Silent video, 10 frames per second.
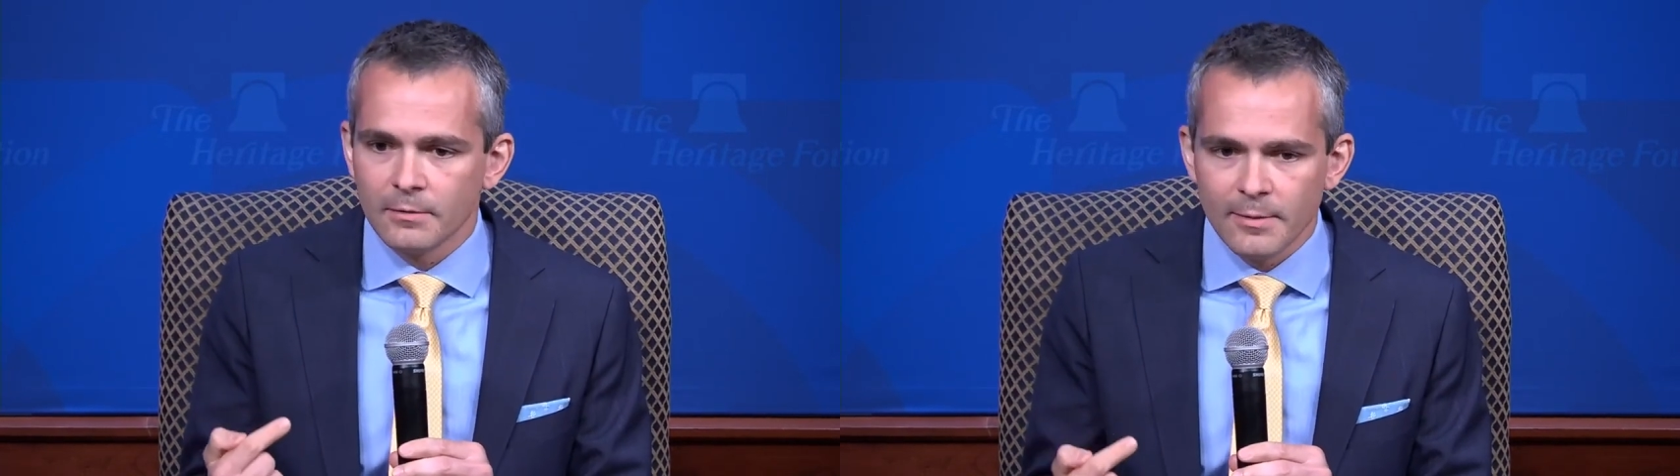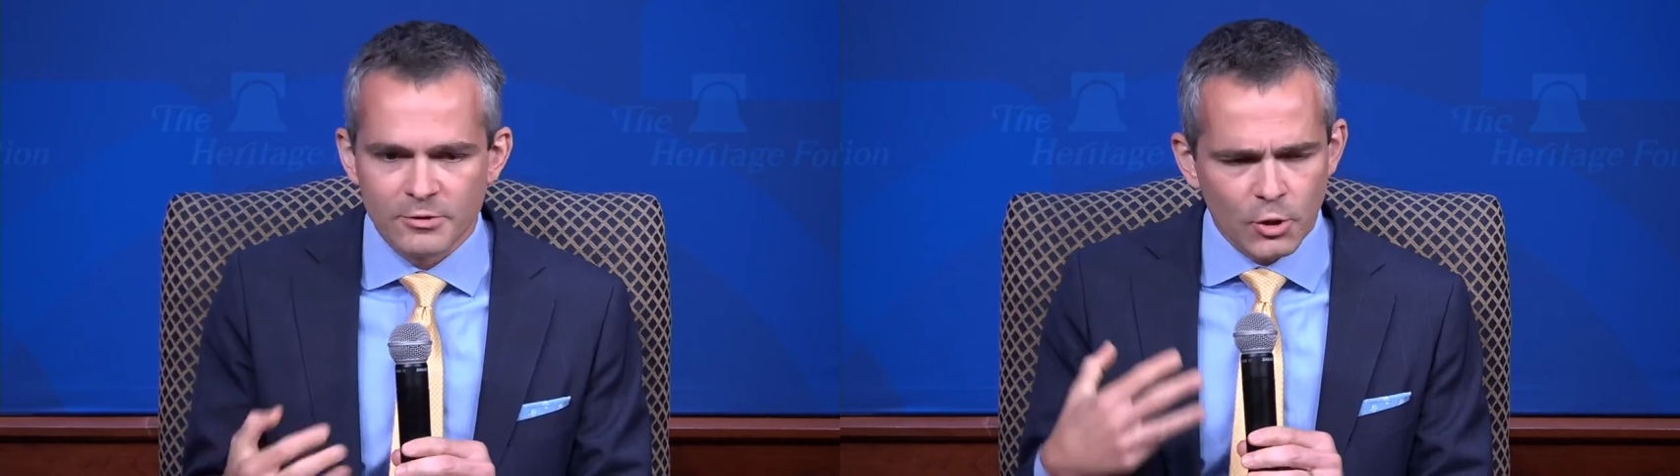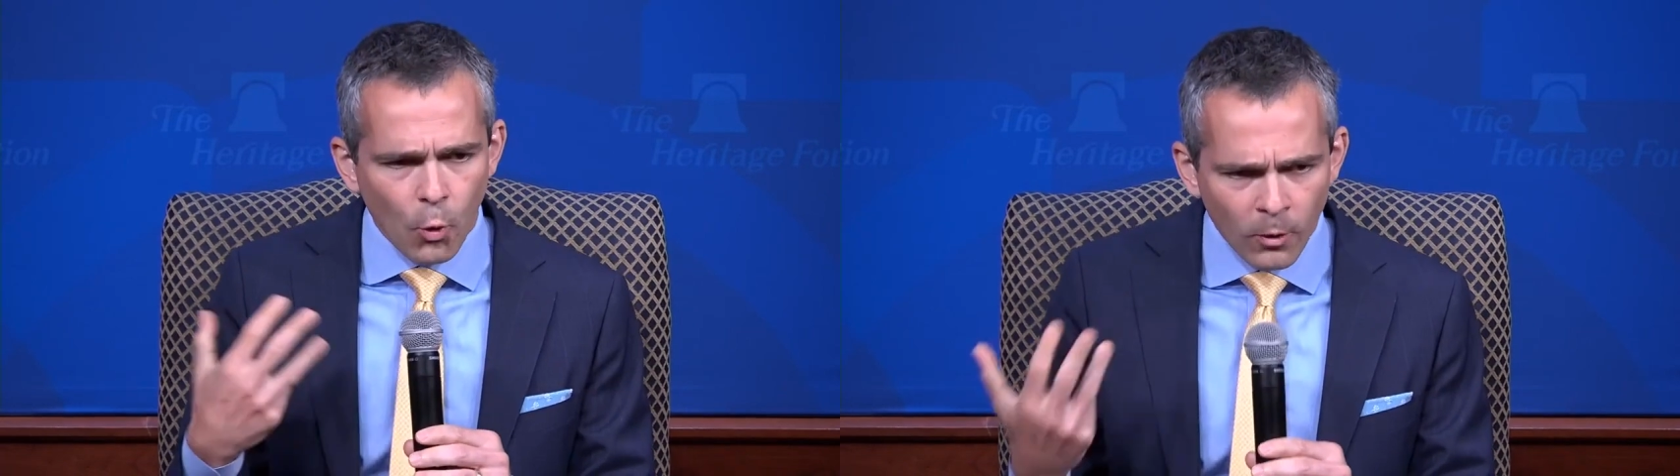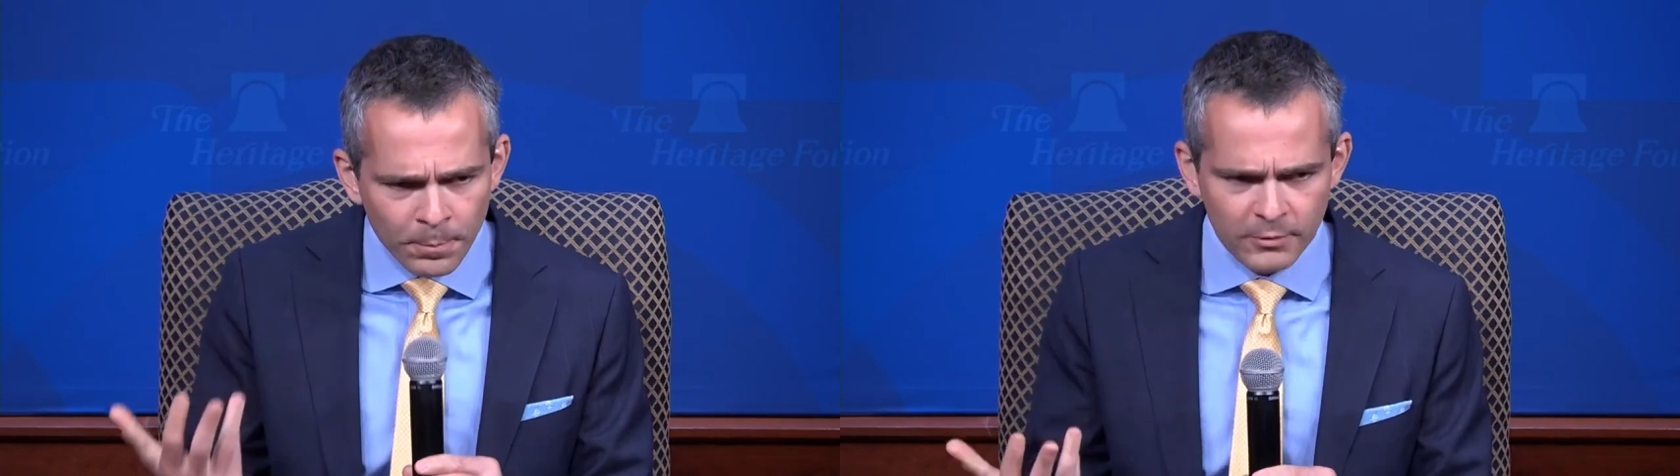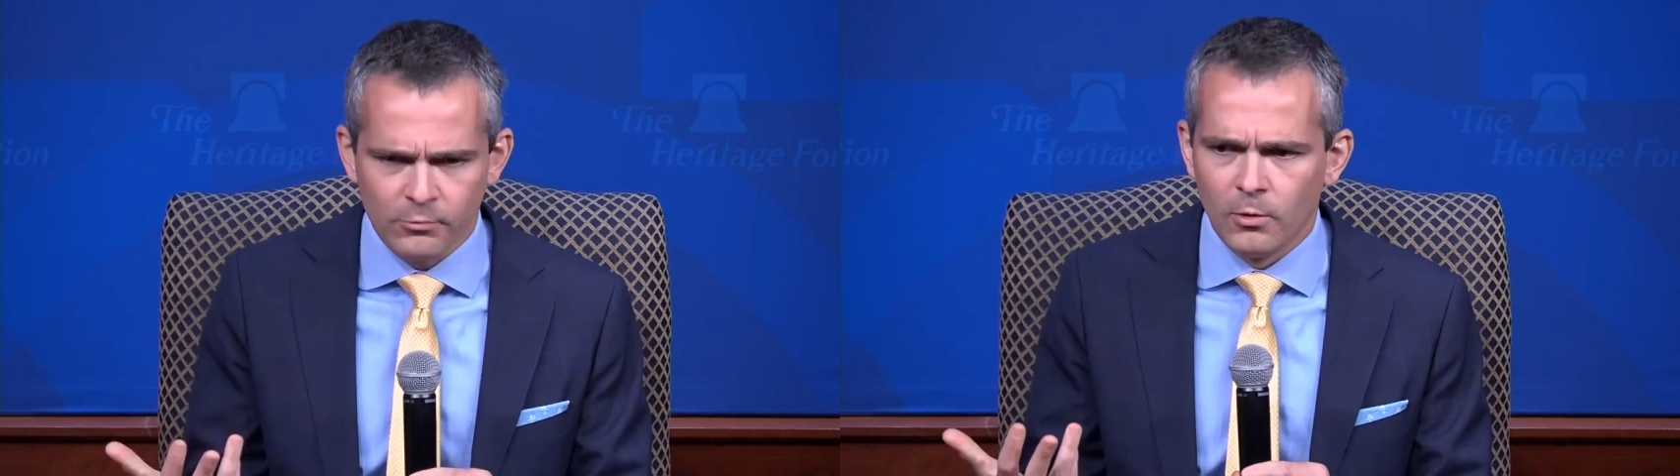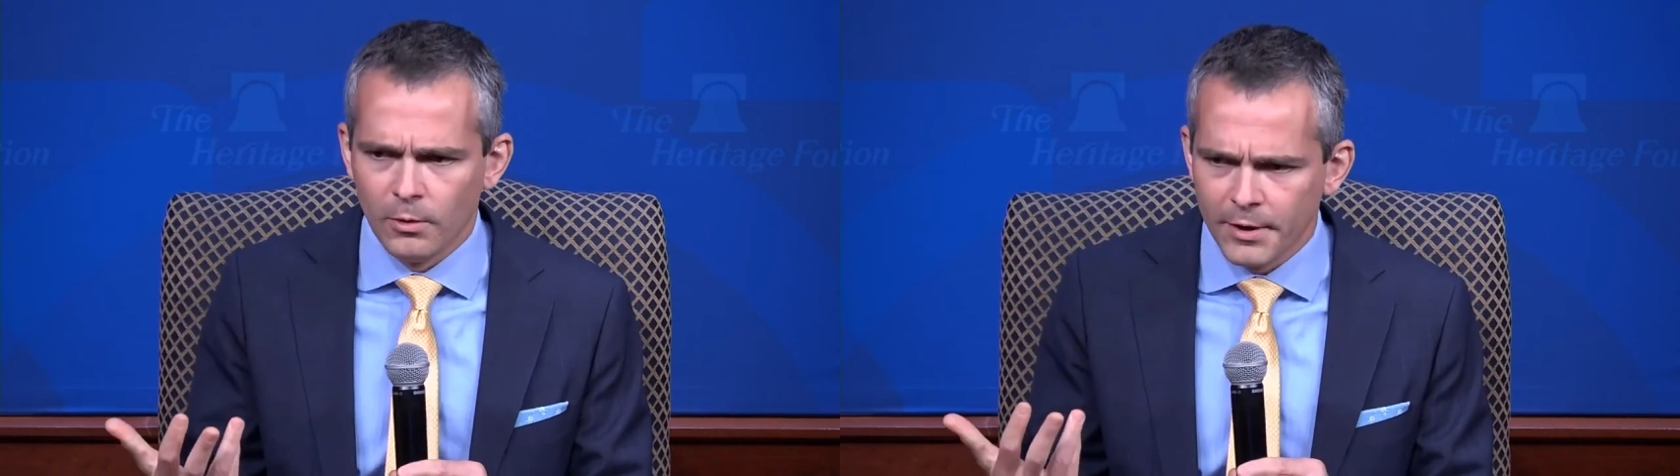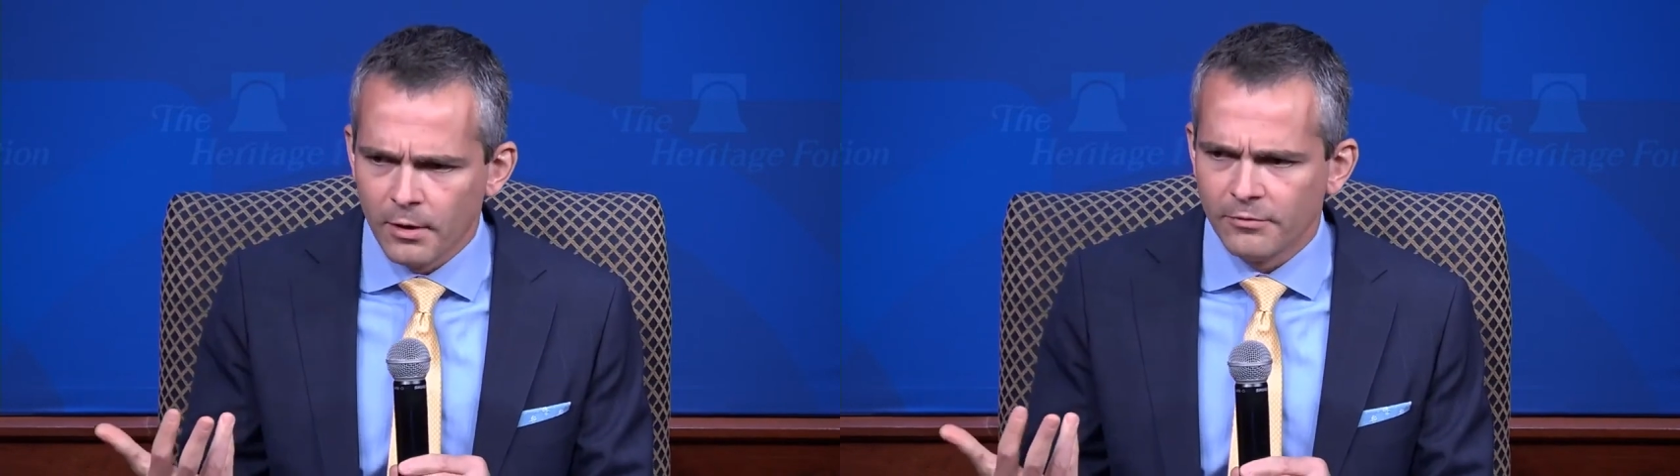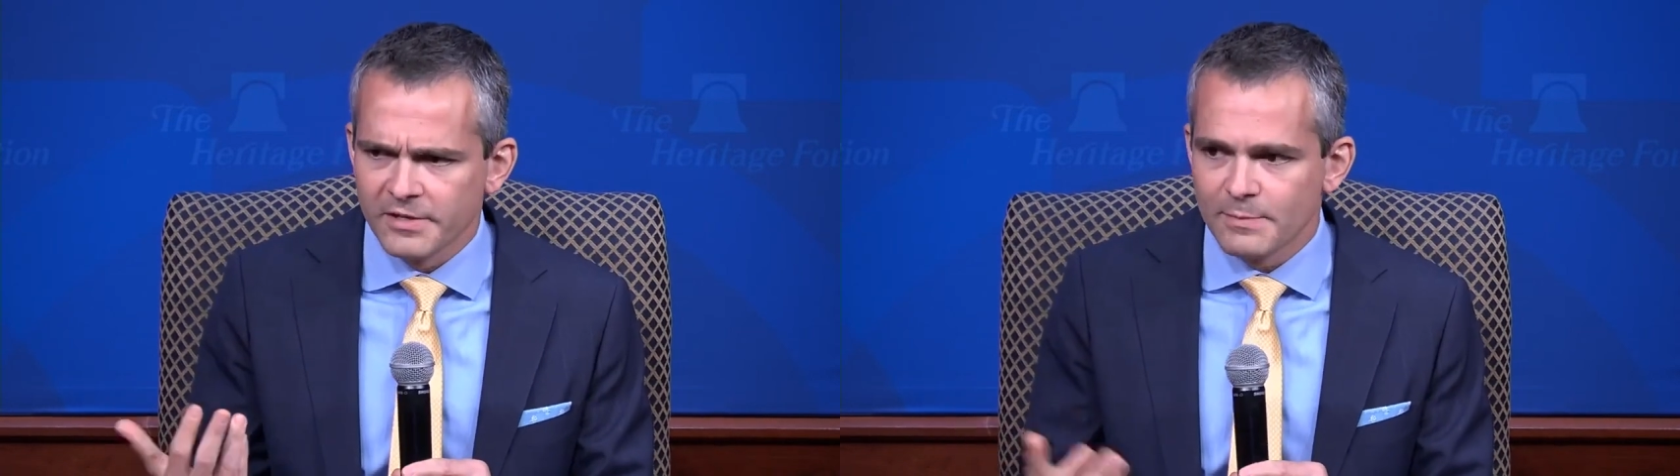I mean, there's a corporate role in
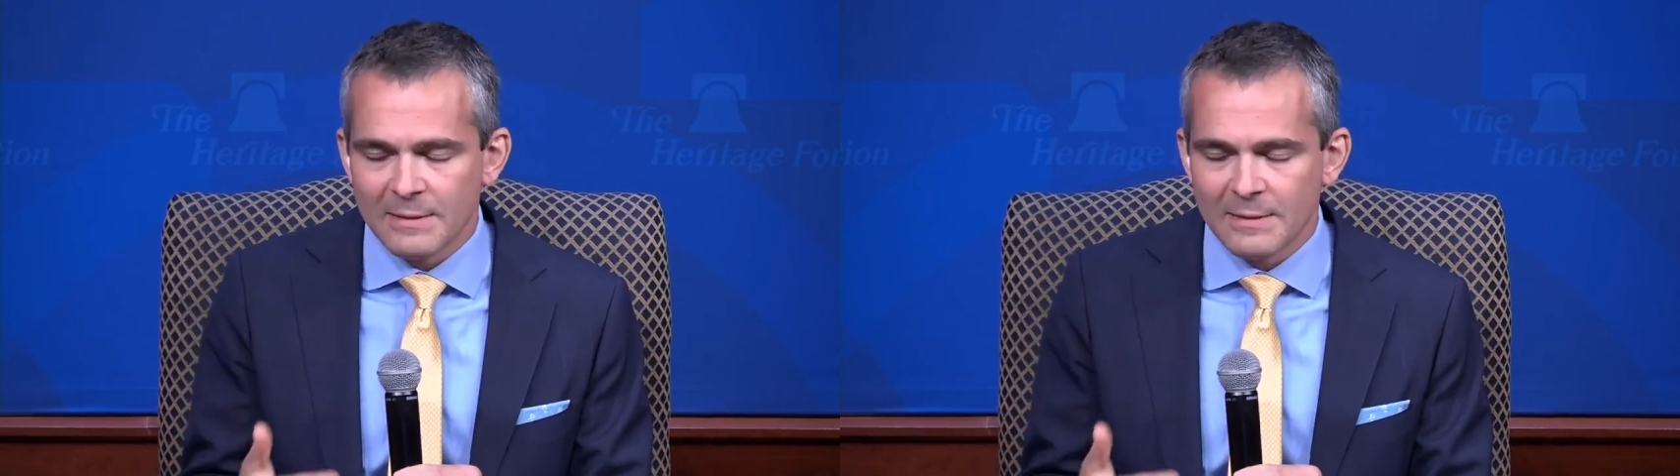all of this.